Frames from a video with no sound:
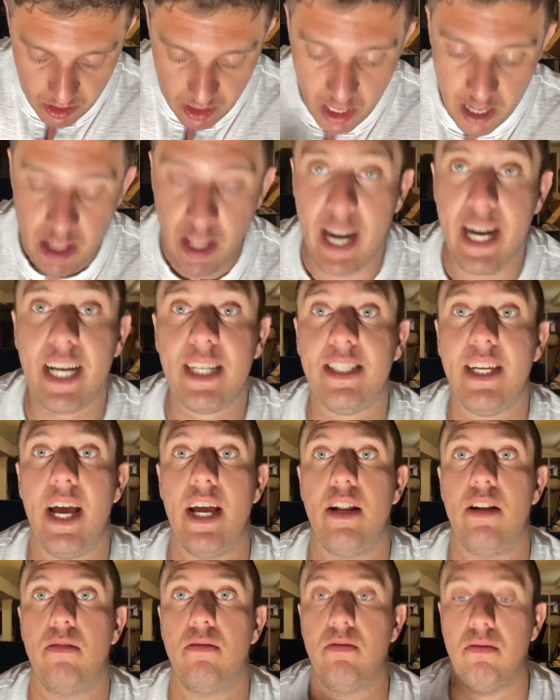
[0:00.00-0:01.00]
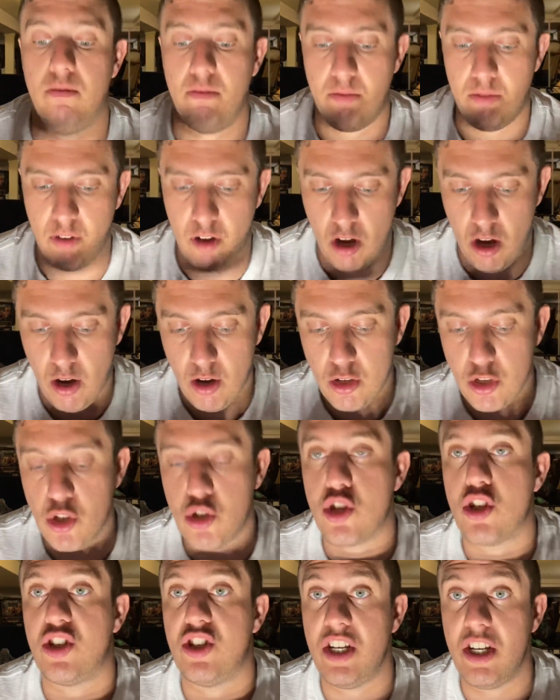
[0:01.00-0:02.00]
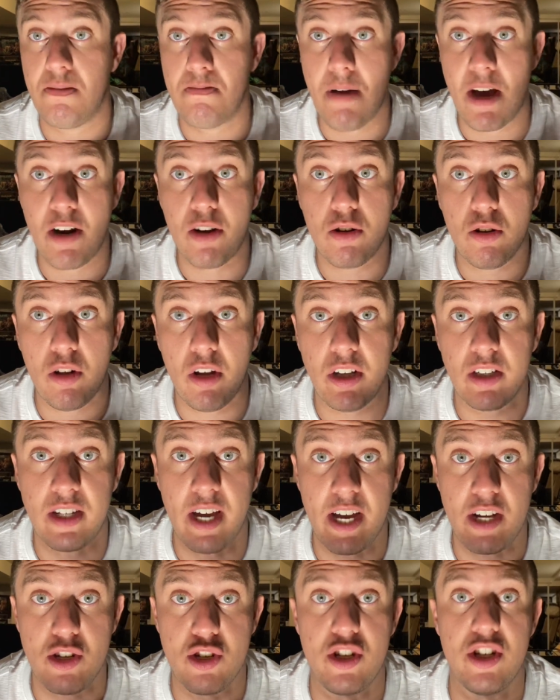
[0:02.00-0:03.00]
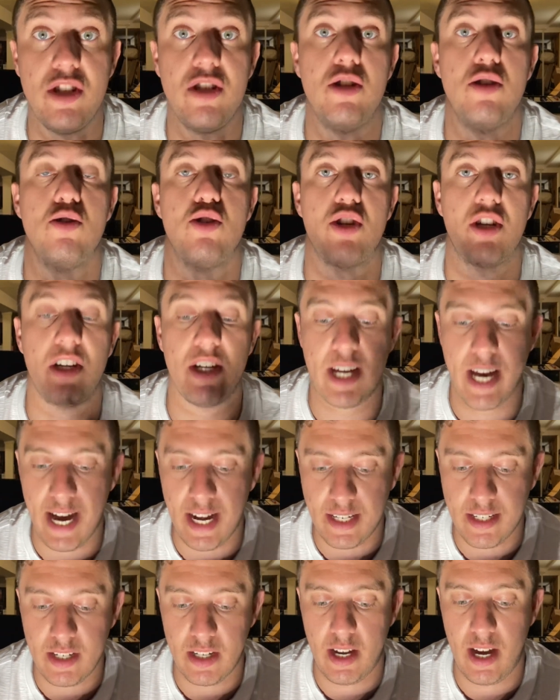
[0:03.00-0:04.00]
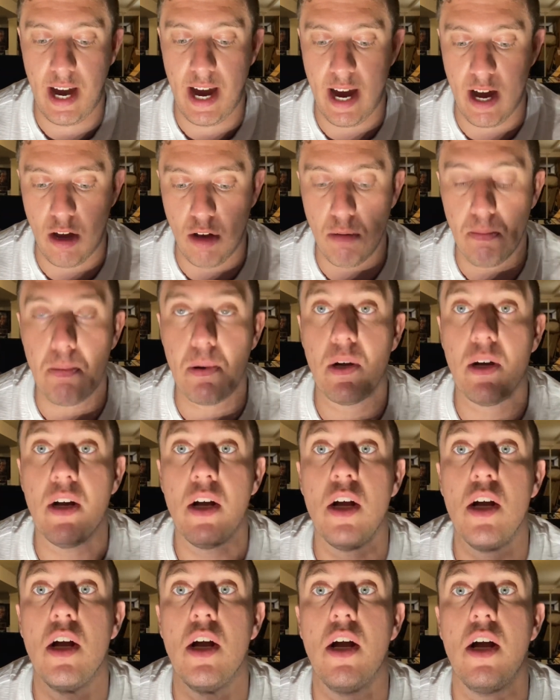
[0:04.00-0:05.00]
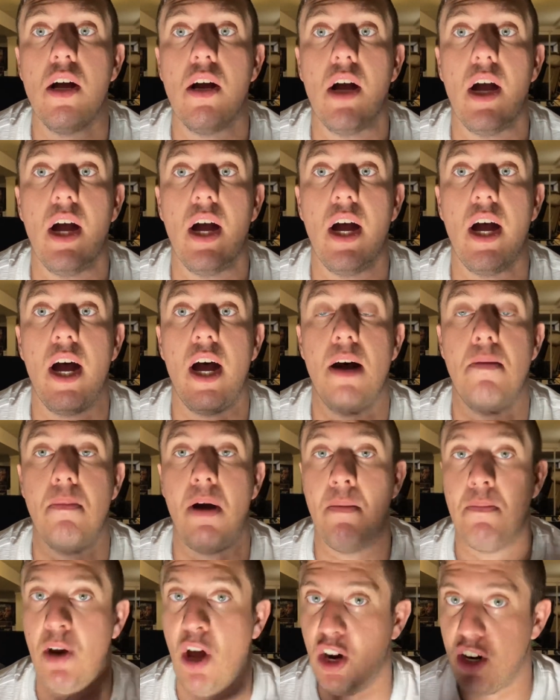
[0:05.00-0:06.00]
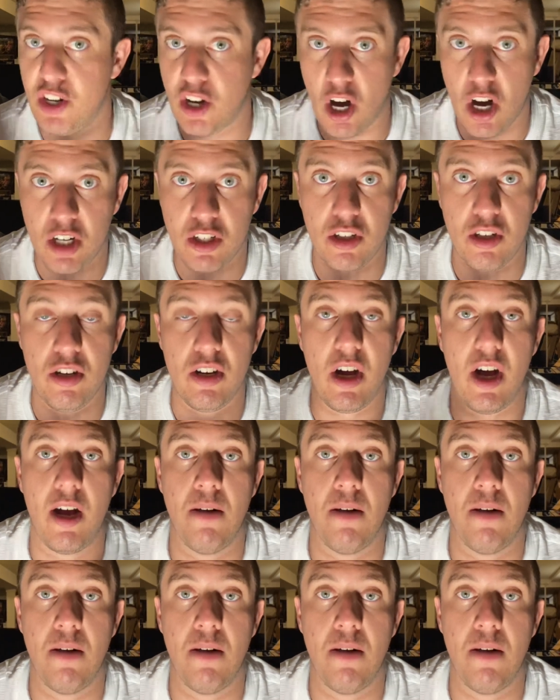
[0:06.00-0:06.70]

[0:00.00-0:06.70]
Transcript: I said, you should seek medical attention. You should get help. I'm not a doctor.